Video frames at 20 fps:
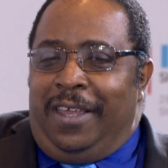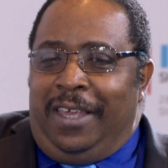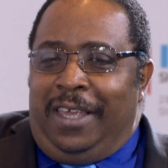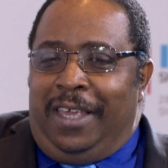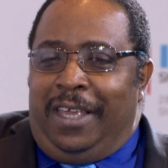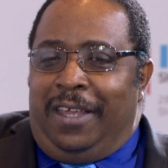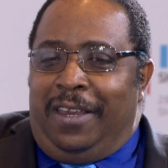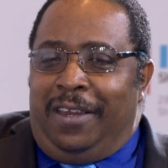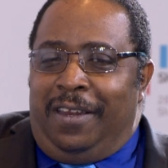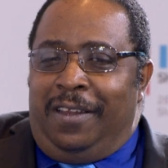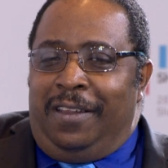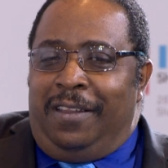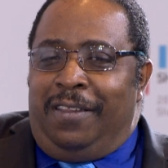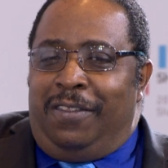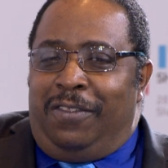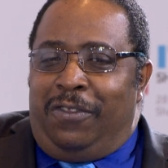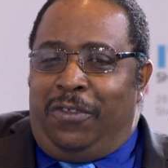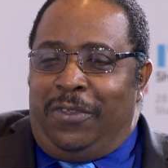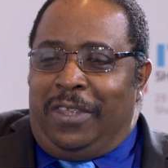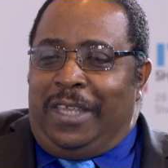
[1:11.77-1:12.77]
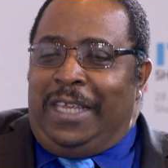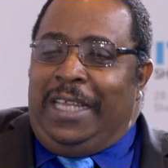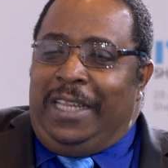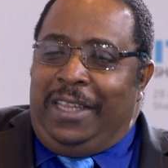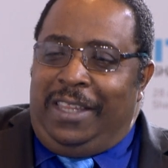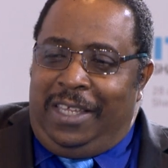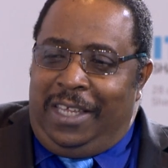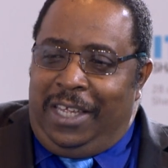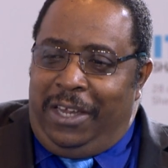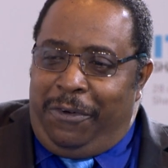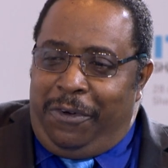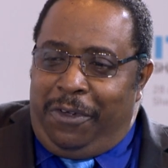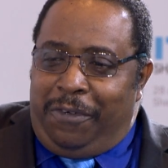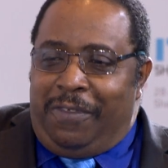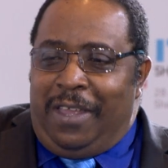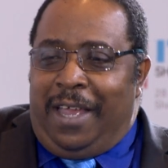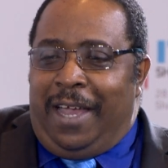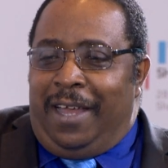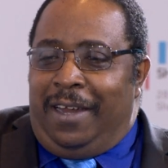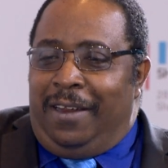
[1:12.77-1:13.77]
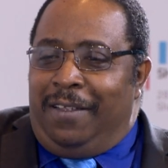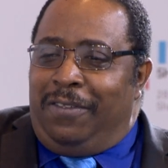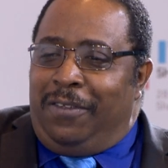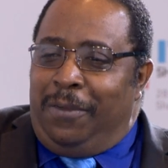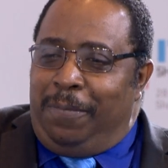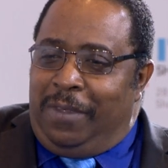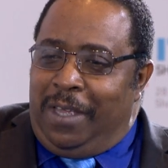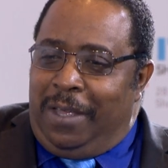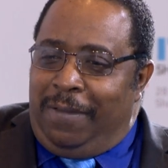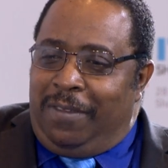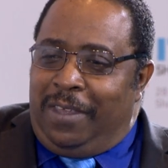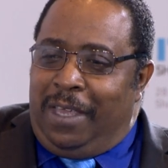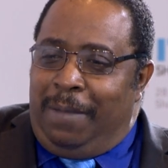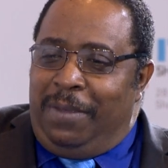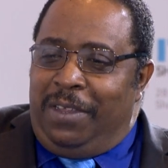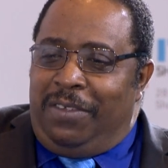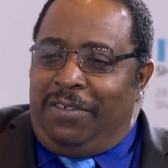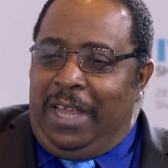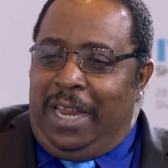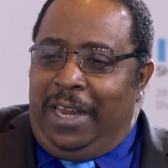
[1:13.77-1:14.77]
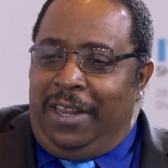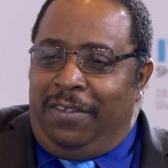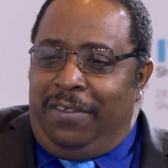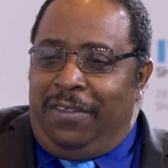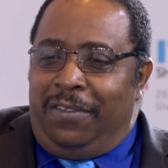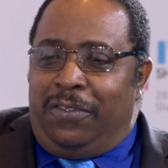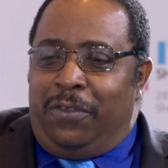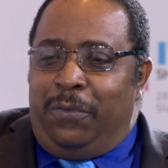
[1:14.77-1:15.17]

into the interior of the island sometimes can be challenging.